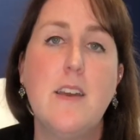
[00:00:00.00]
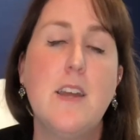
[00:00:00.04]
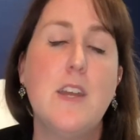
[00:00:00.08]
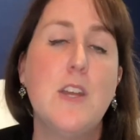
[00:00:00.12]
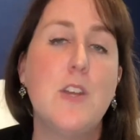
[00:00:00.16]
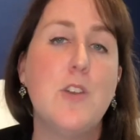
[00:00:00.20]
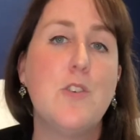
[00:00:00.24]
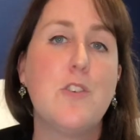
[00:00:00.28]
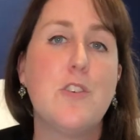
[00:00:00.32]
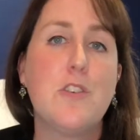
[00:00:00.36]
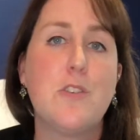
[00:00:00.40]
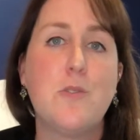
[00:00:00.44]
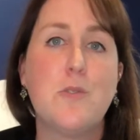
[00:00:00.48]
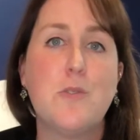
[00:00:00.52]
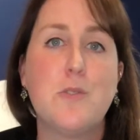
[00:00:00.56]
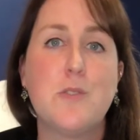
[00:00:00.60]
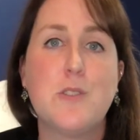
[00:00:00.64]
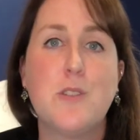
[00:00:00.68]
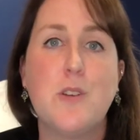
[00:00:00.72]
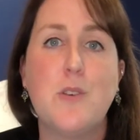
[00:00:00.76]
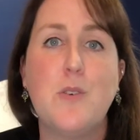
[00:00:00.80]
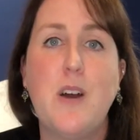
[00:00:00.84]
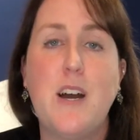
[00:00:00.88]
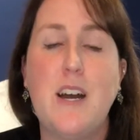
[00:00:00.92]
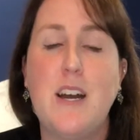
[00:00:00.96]
You can
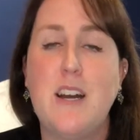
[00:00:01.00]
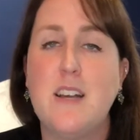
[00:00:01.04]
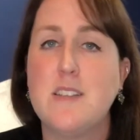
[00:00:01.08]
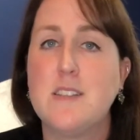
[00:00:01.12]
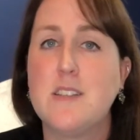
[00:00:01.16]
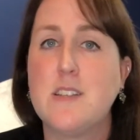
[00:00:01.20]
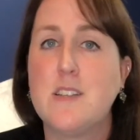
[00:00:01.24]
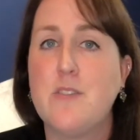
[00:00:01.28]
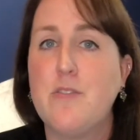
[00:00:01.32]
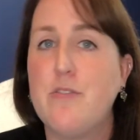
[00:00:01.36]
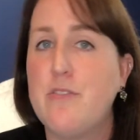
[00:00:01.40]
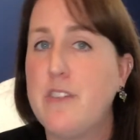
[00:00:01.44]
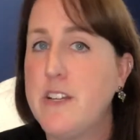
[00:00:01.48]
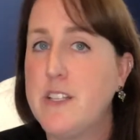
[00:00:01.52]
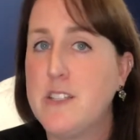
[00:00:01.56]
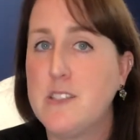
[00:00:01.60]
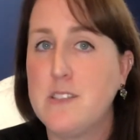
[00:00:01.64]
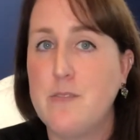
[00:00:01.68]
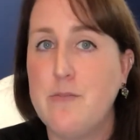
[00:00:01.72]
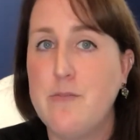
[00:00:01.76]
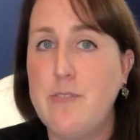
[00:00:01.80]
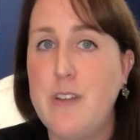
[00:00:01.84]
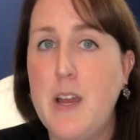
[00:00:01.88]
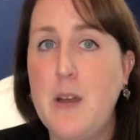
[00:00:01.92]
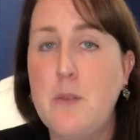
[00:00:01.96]
also ask friends
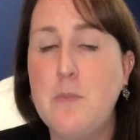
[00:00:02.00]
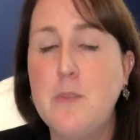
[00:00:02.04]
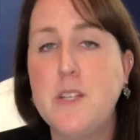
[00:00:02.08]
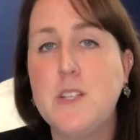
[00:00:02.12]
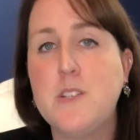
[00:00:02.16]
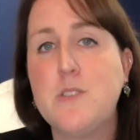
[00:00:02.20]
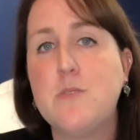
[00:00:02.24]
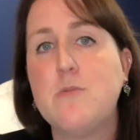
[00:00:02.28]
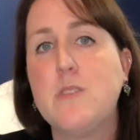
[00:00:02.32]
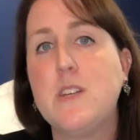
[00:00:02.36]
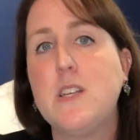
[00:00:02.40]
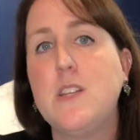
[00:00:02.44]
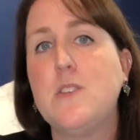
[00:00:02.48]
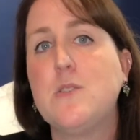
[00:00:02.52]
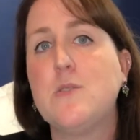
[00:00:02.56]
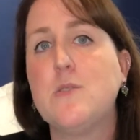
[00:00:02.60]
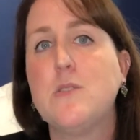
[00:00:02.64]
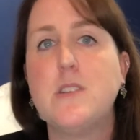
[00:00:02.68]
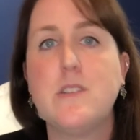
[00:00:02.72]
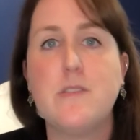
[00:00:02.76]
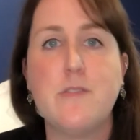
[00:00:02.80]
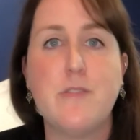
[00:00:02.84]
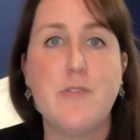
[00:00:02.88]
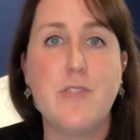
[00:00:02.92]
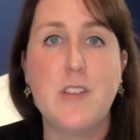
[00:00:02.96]
and family to read through
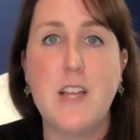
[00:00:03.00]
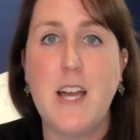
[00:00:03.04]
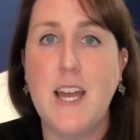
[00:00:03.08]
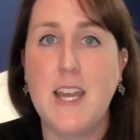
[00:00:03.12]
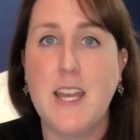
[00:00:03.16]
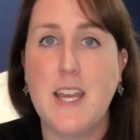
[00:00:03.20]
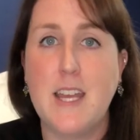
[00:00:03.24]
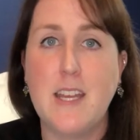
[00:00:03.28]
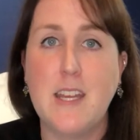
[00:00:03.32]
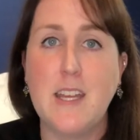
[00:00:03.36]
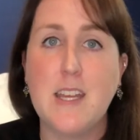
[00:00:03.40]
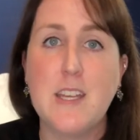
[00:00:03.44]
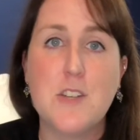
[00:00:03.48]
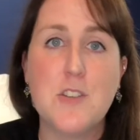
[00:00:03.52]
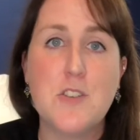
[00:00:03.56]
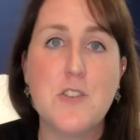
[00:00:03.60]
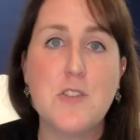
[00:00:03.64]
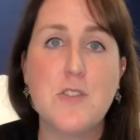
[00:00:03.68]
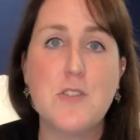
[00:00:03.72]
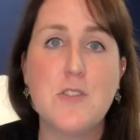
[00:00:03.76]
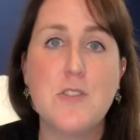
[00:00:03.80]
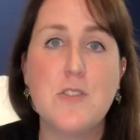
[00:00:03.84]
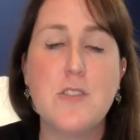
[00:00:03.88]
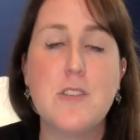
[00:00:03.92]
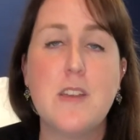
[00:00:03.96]
it and flag any
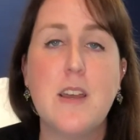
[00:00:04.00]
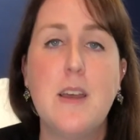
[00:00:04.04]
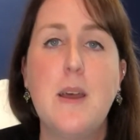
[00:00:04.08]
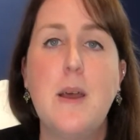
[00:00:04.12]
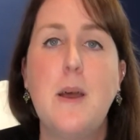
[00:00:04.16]
issues,